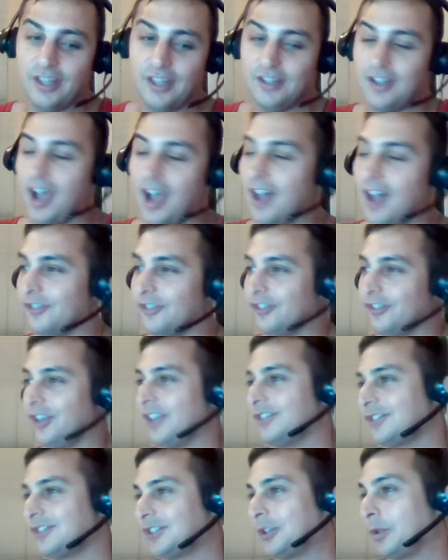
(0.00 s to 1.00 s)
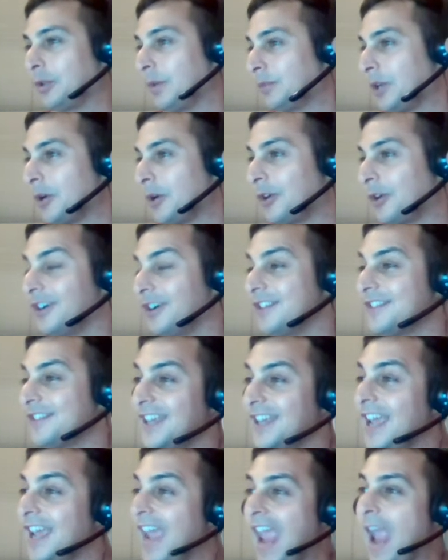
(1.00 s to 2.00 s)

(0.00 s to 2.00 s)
not just cryptocurrency.